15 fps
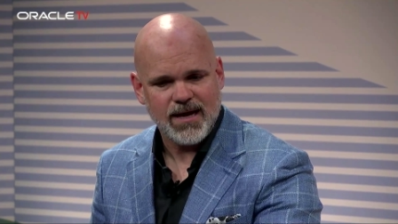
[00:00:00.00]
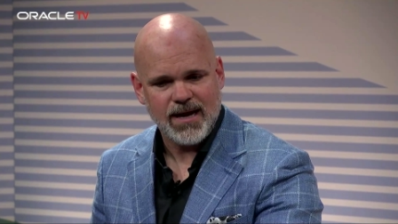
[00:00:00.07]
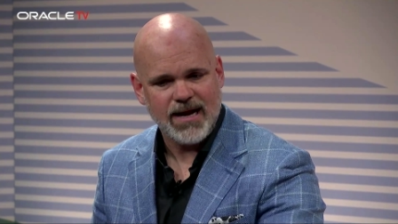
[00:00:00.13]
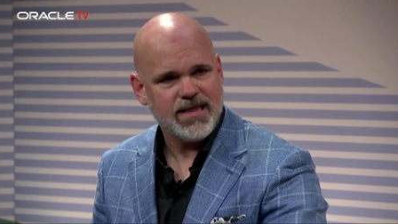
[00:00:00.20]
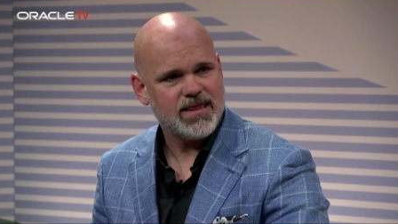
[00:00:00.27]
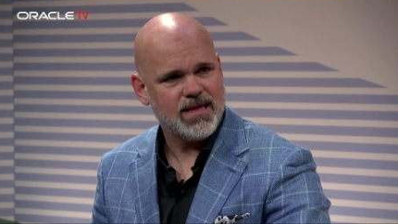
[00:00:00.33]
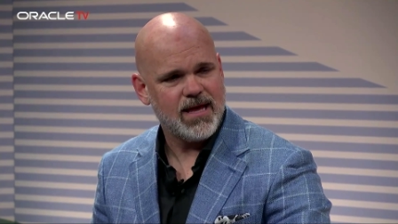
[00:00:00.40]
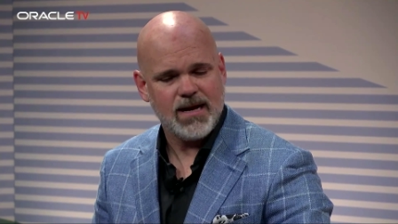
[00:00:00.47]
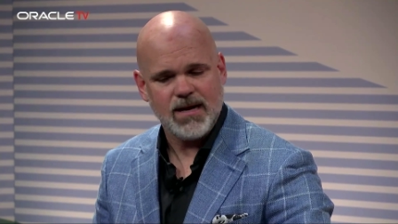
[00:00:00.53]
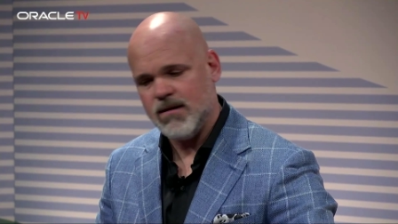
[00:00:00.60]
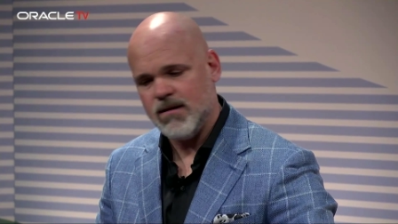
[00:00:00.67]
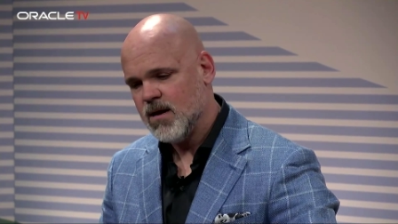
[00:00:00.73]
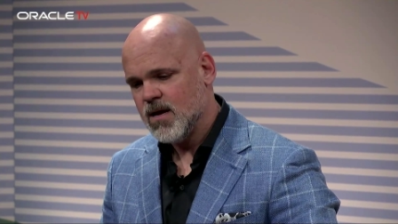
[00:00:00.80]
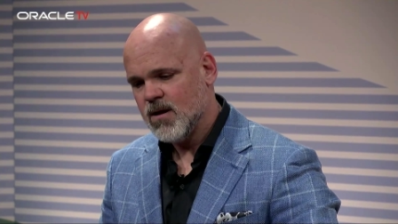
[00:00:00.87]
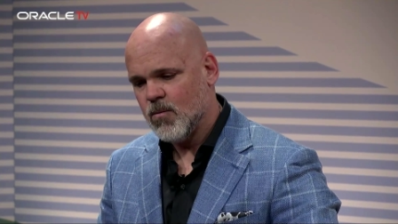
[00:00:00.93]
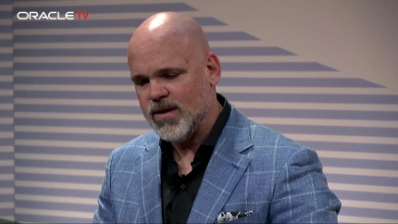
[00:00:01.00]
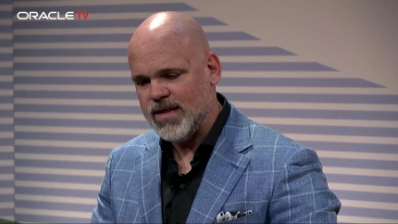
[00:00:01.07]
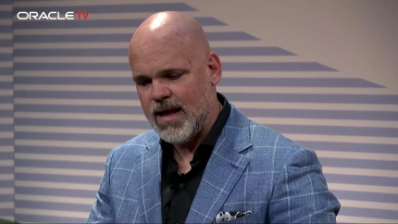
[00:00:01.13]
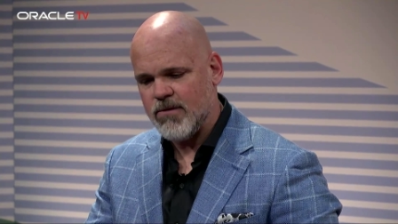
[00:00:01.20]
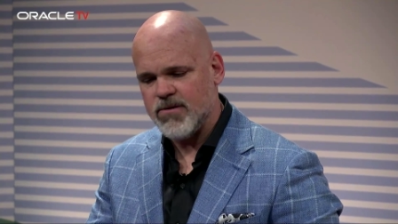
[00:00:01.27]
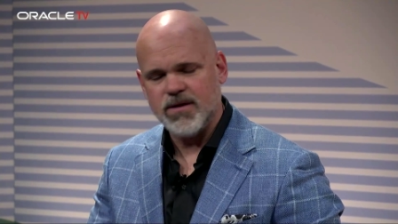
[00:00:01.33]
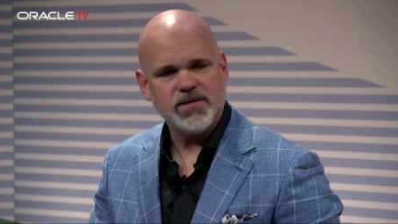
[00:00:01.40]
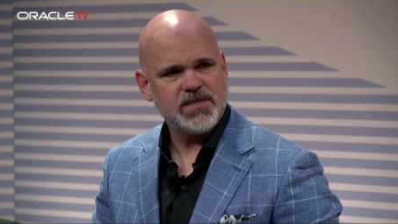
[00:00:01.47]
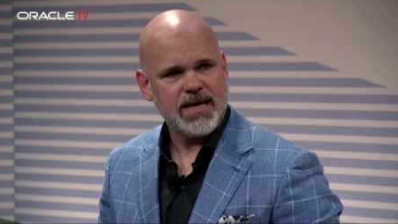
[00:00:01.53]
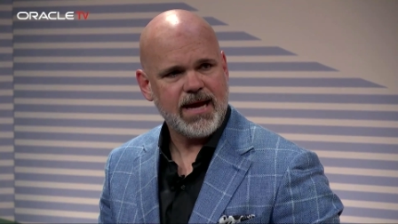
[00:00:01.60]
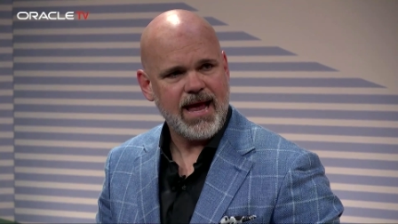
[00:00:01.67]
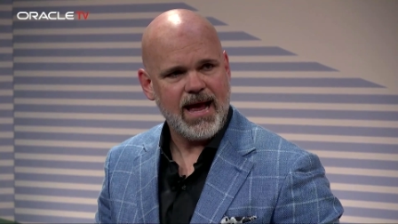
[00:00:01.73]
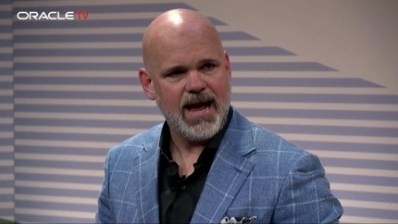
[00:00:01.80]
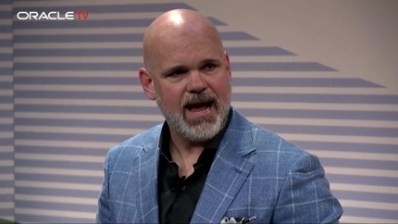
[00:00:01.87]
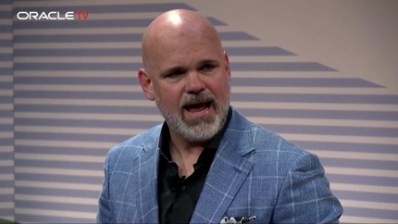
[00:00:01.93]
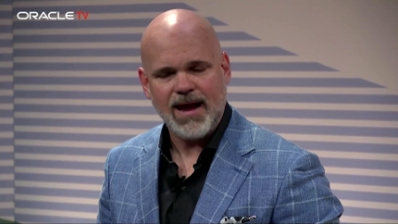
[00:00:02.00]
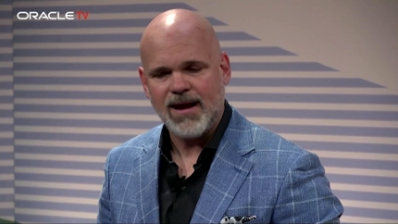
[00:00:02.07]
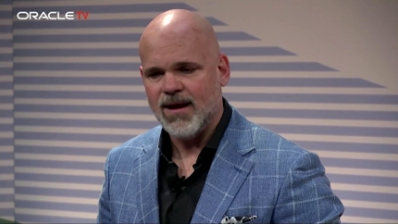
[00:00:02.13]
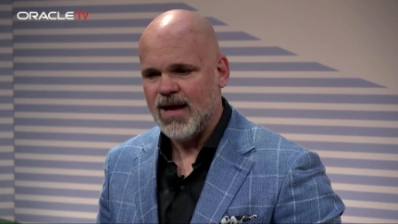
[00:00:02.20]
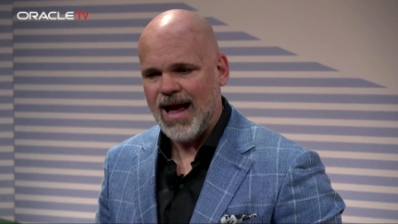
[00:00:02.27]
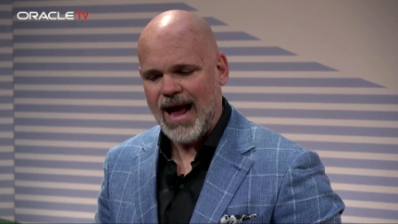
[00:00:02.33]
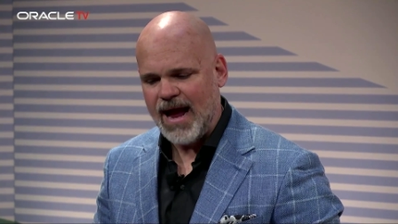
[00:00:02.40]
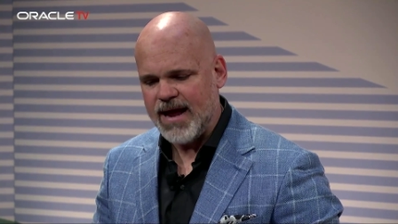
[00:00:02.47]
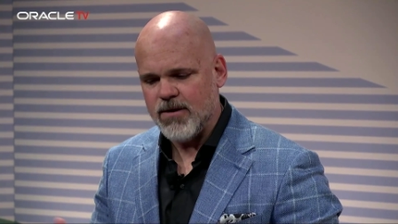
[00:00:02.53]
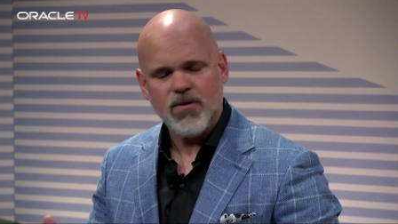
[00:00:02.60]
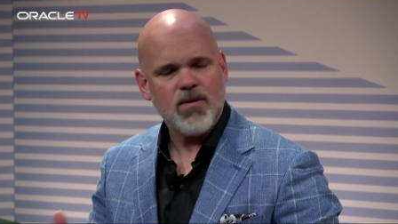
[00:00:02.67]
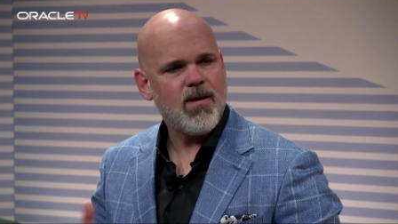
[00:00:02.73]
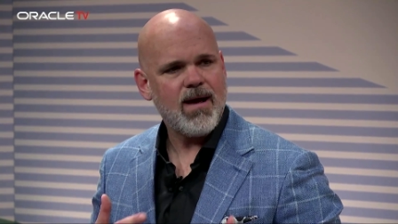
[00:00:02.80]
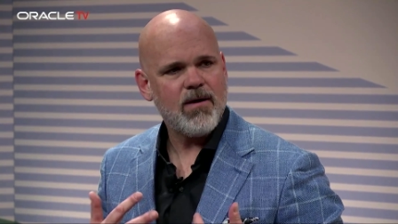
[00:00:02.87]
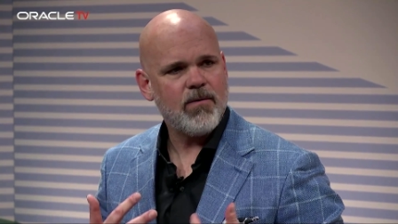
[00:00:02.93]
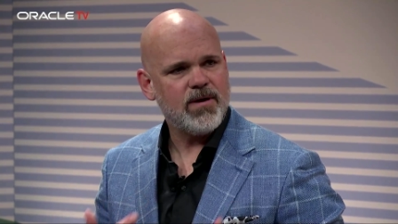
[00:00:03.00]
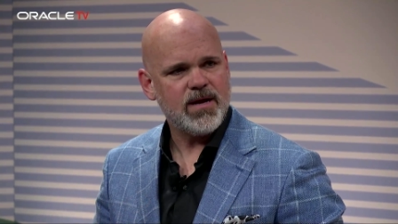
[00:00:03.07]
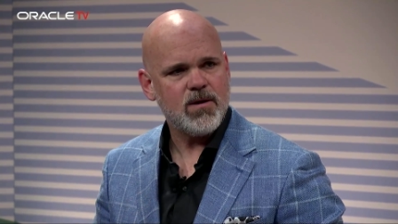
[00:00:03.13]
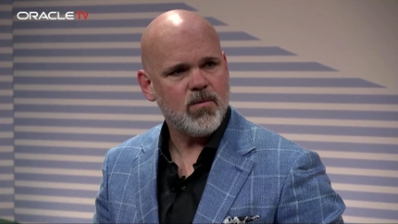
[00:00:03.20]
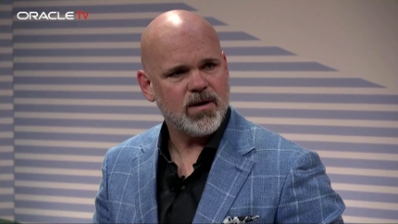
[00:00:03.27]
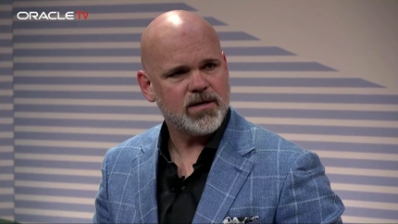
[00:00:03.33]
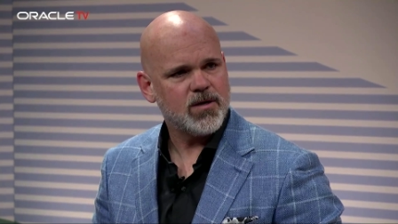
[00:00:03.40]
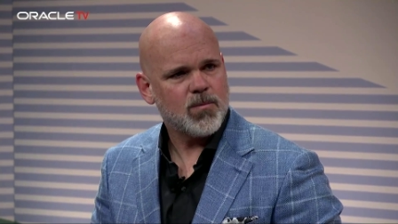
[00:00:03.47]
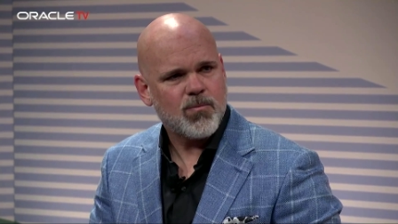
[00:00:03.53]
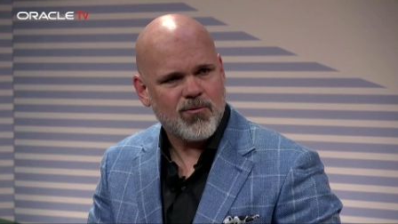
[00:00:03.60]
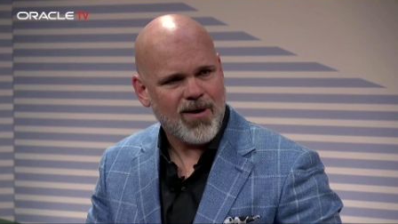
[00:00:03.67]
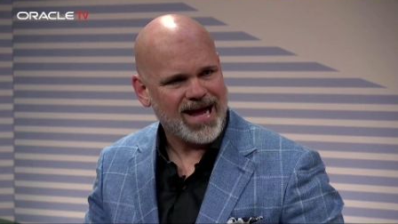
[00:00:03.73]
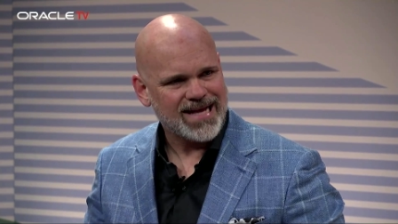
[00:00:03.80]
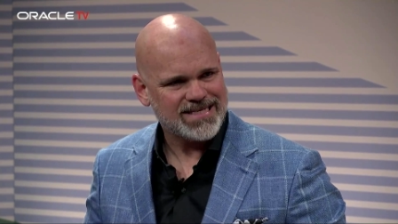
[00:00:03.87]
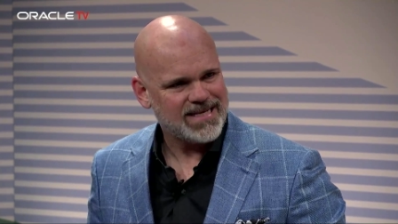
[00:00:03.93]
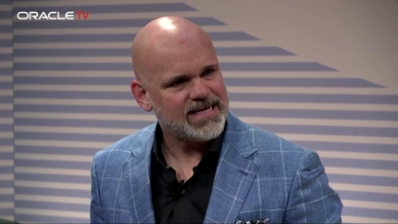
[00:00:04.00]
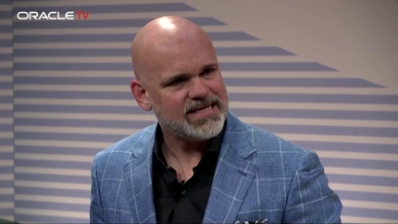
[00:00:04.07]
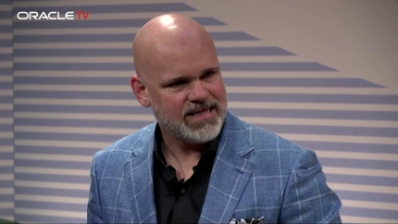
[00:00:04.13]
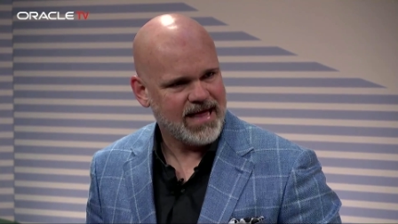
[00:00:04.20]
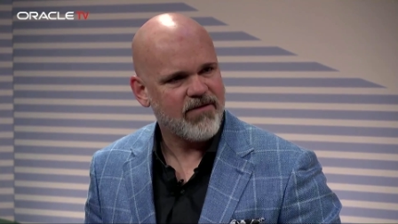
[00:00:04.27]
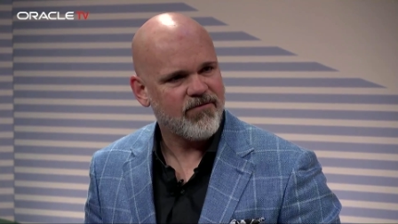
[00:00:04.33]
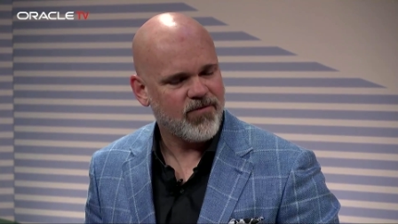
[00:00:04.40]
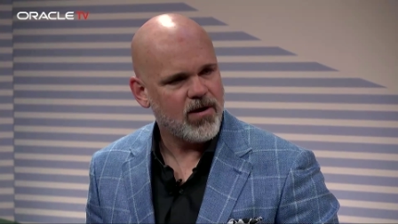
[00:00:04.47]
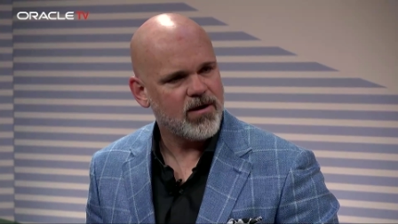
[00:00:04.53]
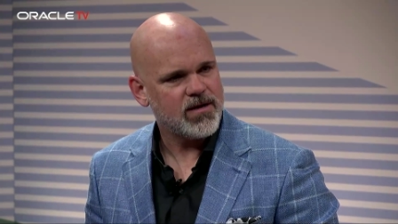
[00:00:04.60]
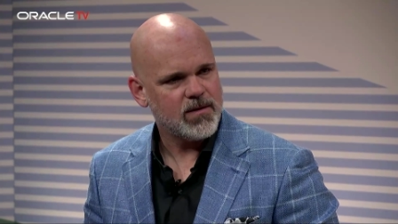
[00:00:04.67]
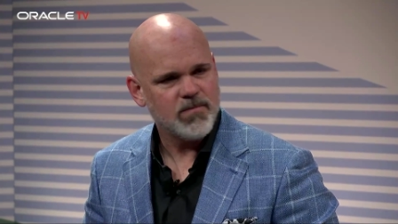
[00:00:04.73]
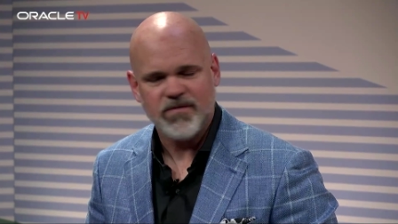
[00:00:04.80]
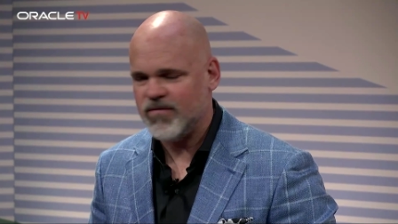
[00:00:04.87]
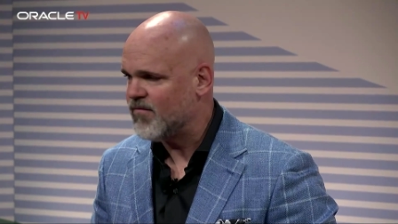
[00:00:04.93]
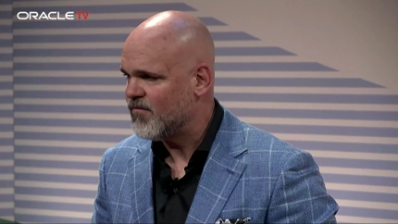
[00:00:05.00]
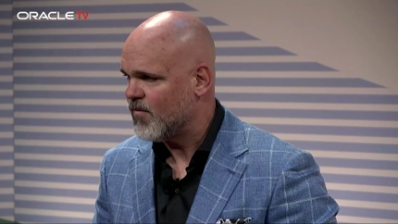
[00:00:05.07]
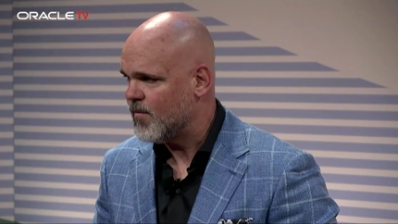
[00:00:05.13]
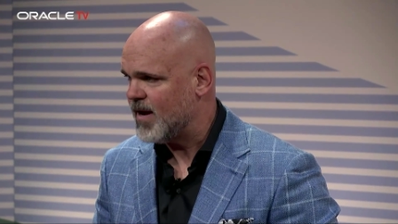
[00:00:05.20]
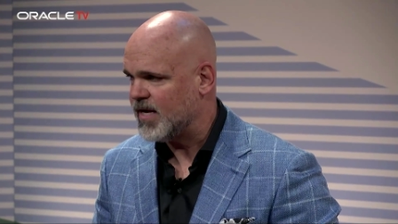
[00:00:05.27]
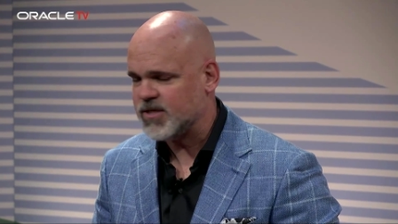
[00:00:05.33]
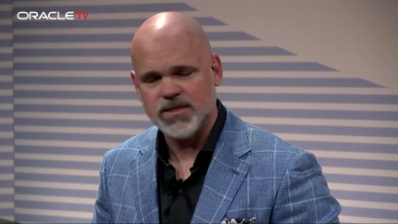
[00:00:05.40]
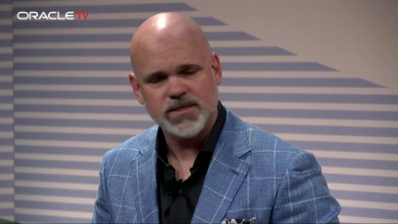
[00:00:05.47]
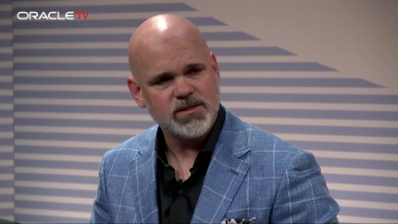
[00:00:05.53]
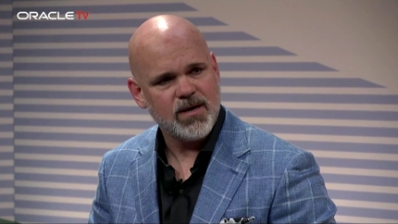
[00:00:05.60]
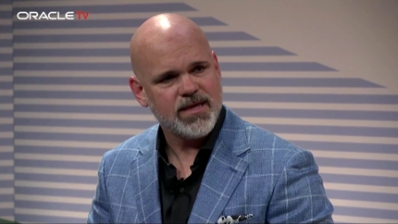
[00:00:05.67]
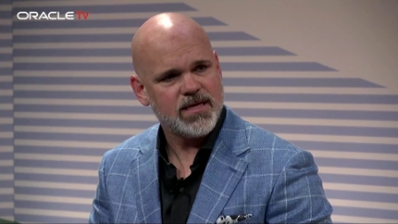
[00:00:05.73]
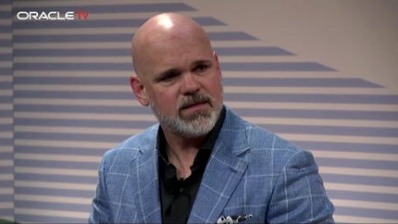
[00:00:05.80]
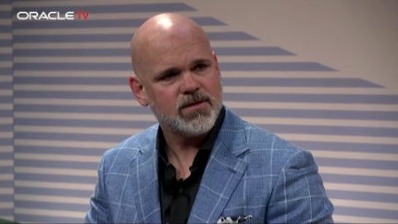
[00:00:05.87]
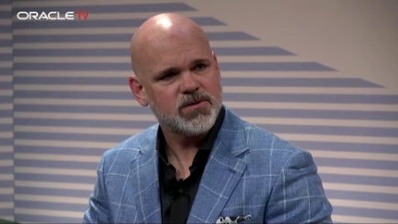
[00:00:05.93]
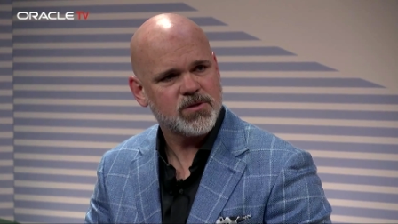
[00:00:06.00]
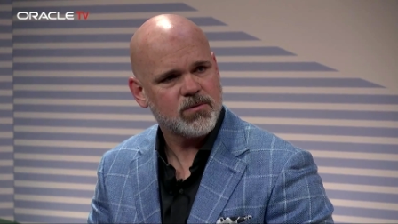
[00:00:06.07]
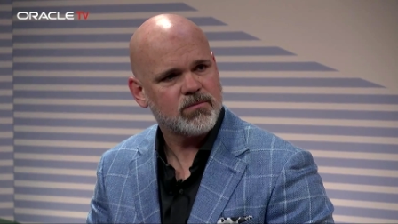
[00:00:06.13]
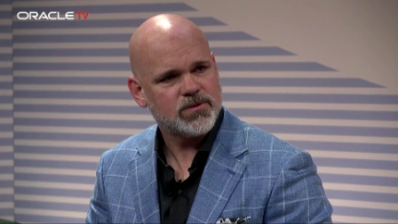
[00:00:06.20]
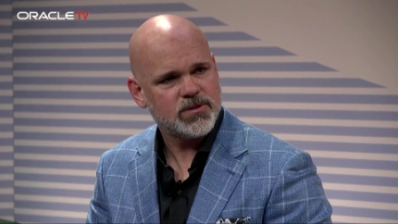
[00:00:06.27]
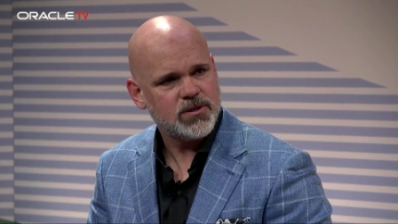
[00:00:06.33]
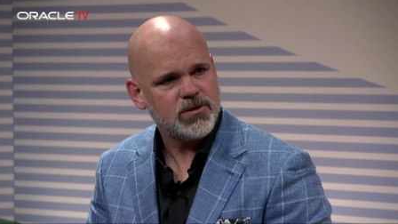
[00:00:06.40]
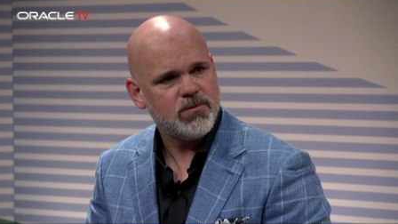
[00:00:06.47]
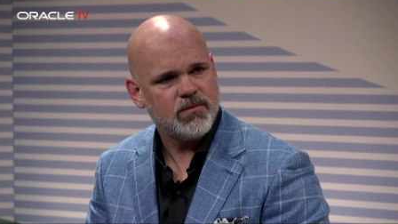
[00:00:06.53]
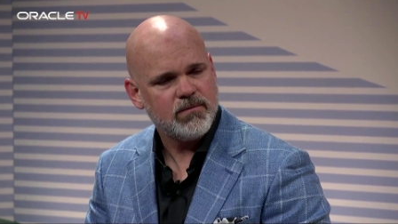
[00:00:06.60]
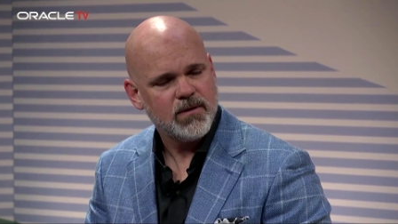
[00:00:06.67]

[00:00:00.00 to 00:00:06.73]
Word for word: And I and without using AI, I don't know how anyone could process that volume of information. So I think those are two